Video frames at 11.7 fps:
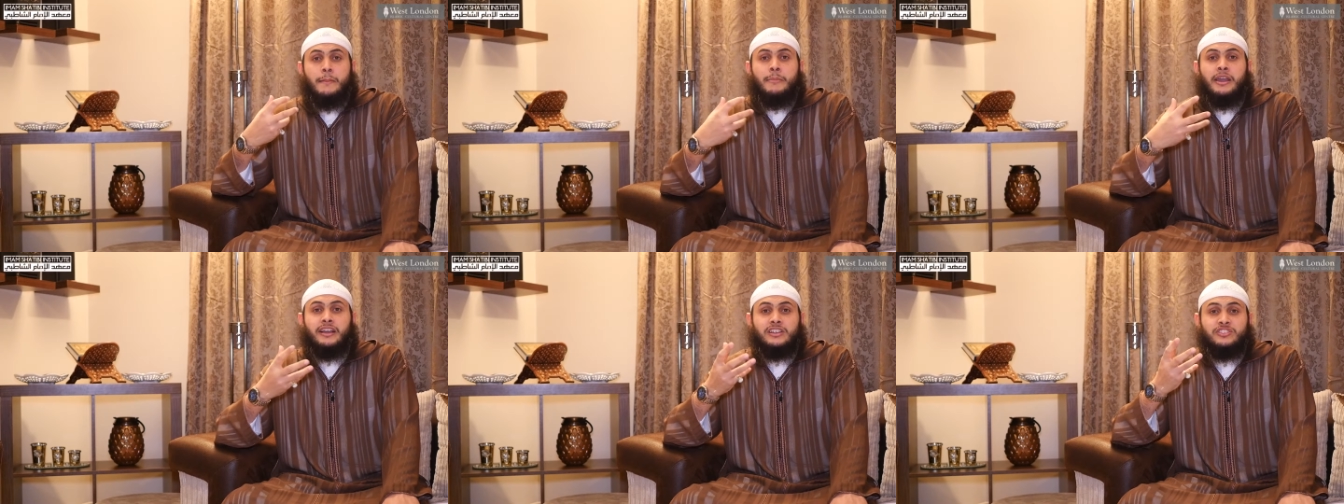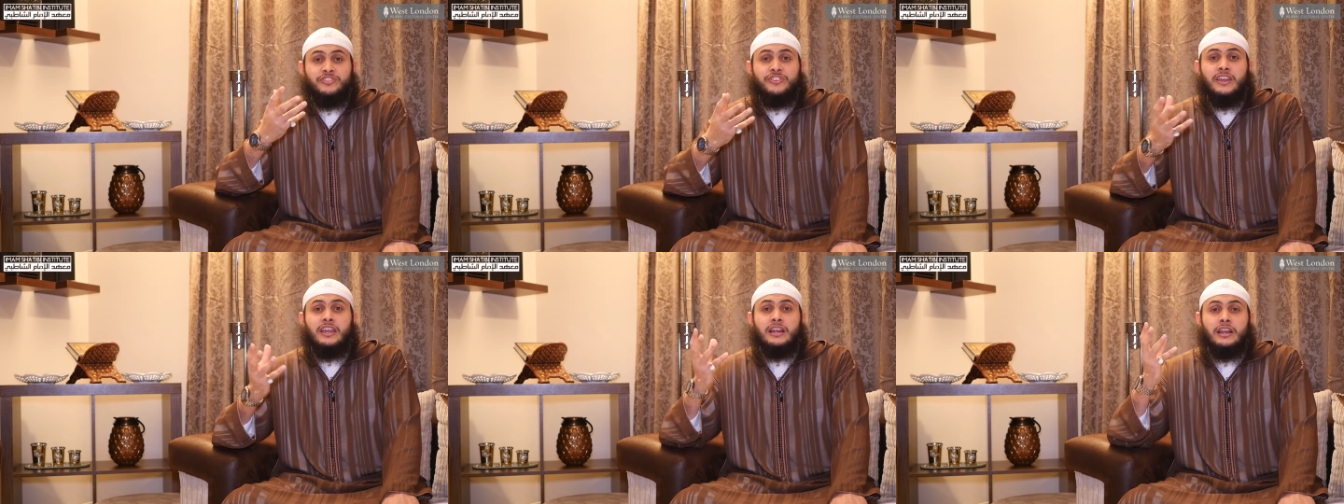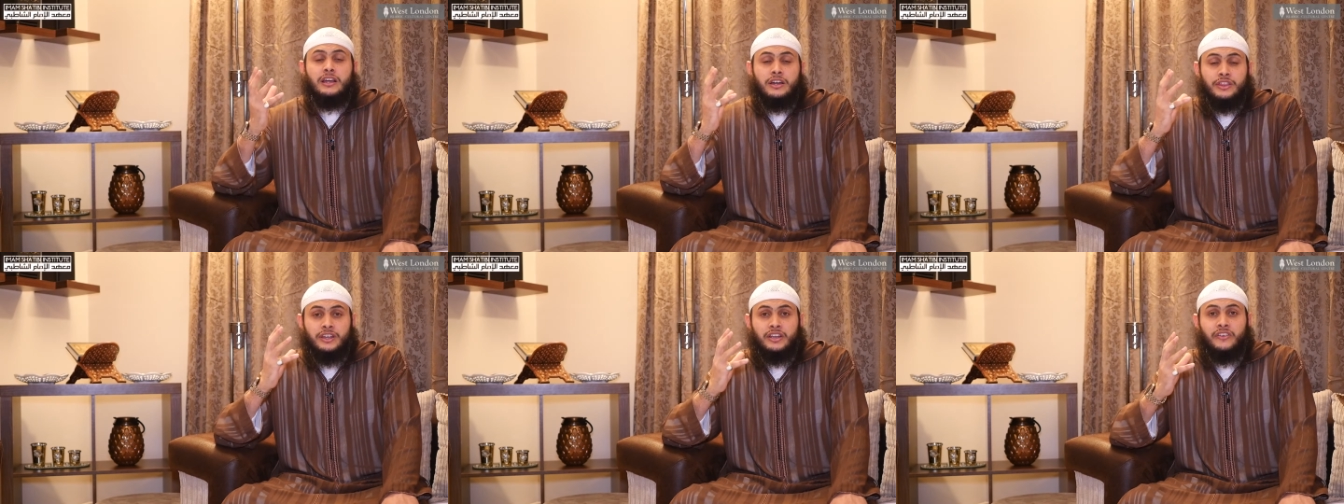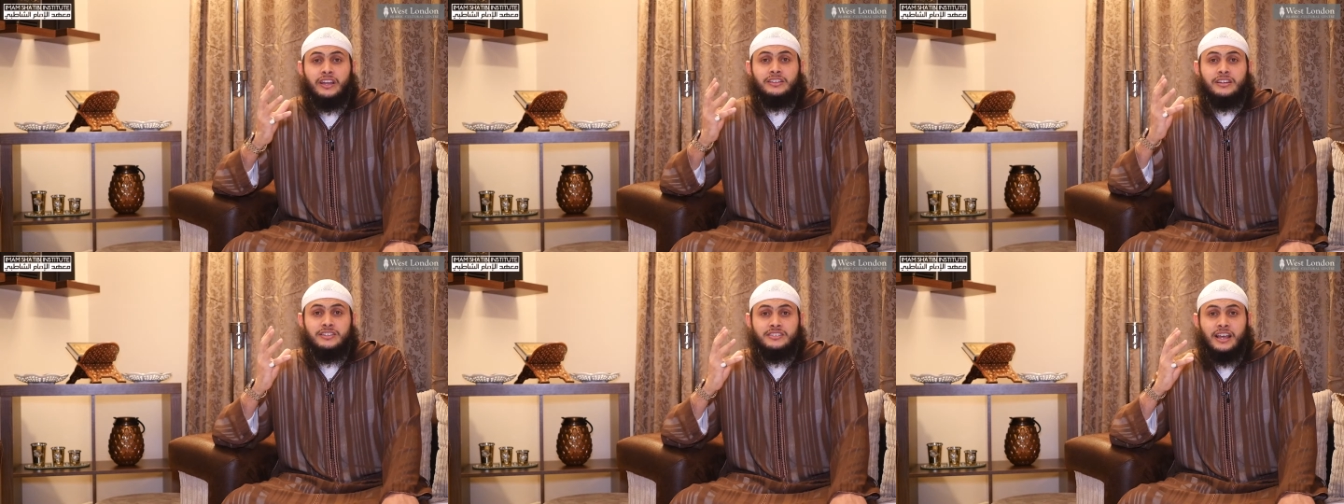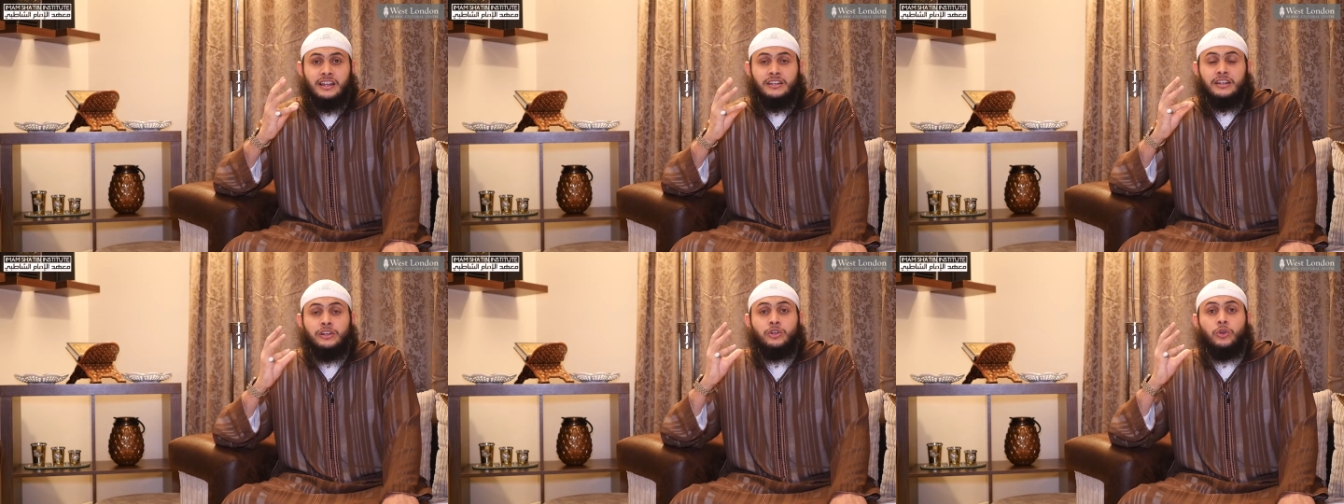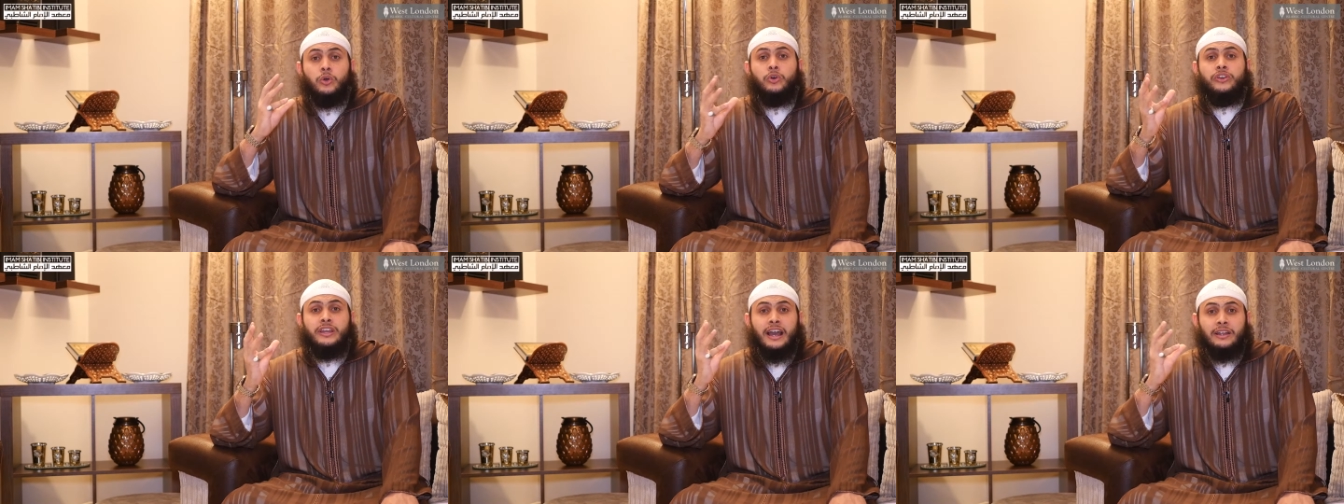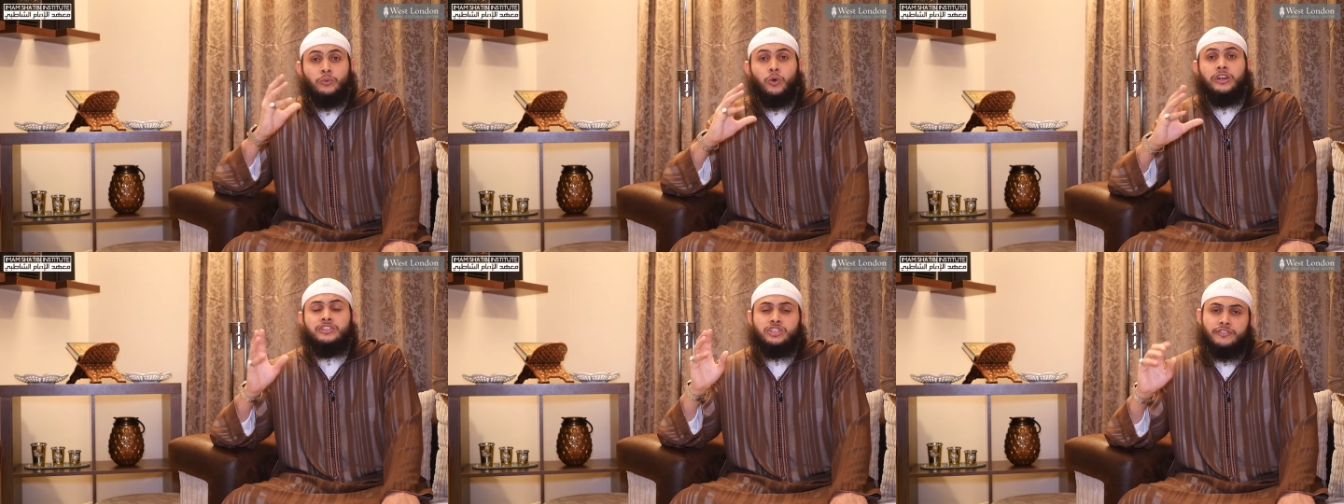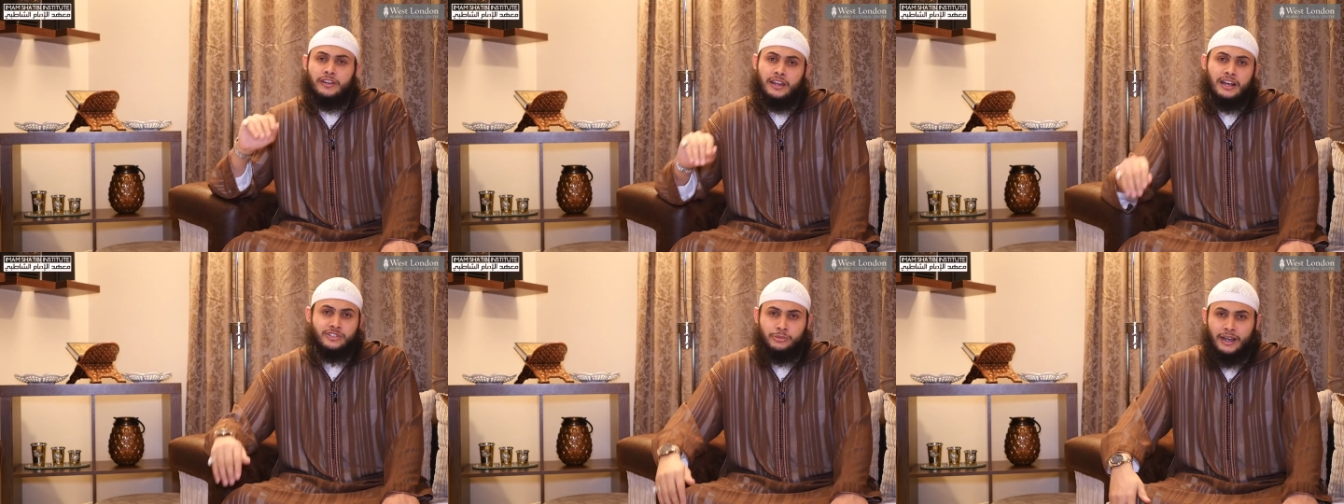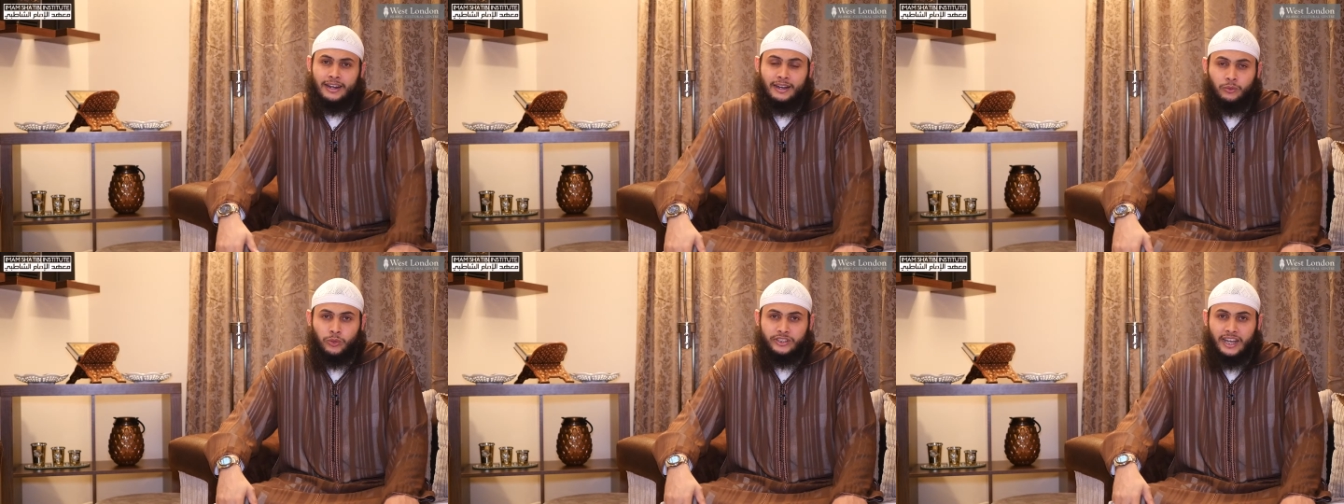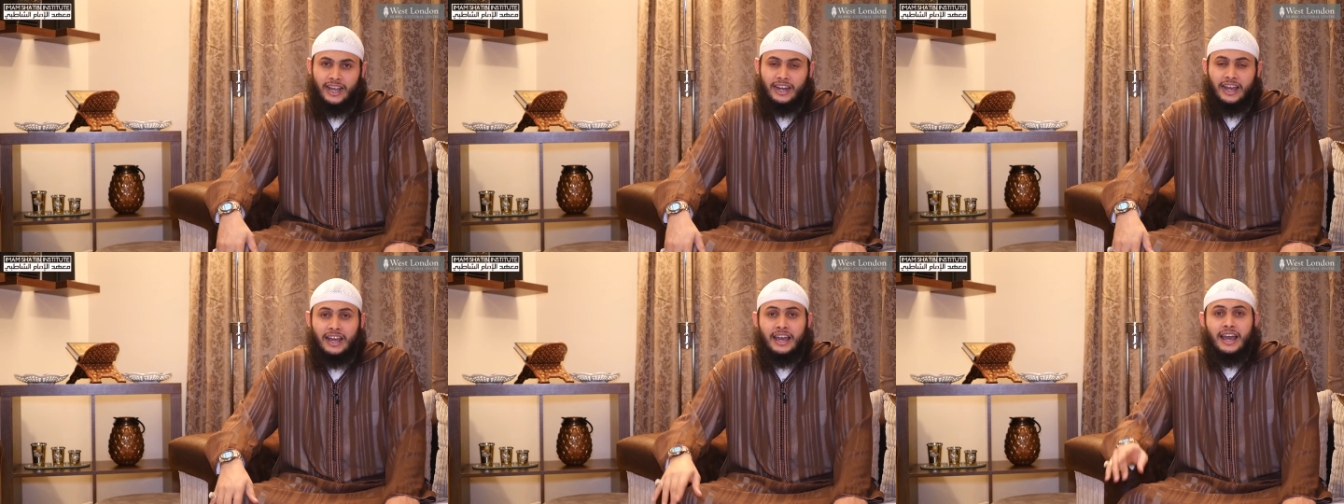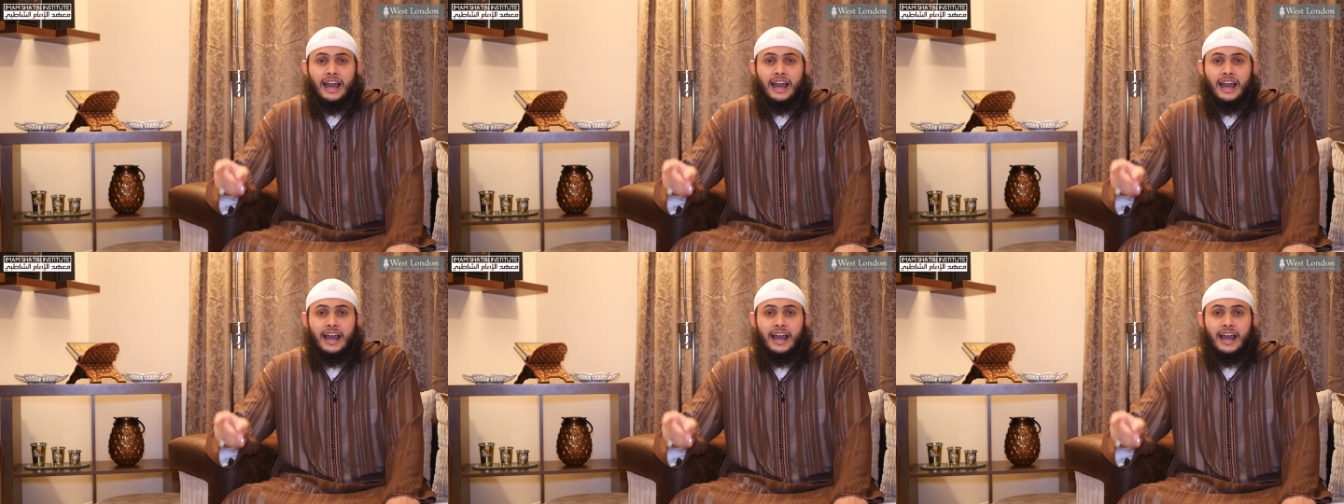make us feel the greatness and glory and oneness of Allah subhanahu wa ta'ala.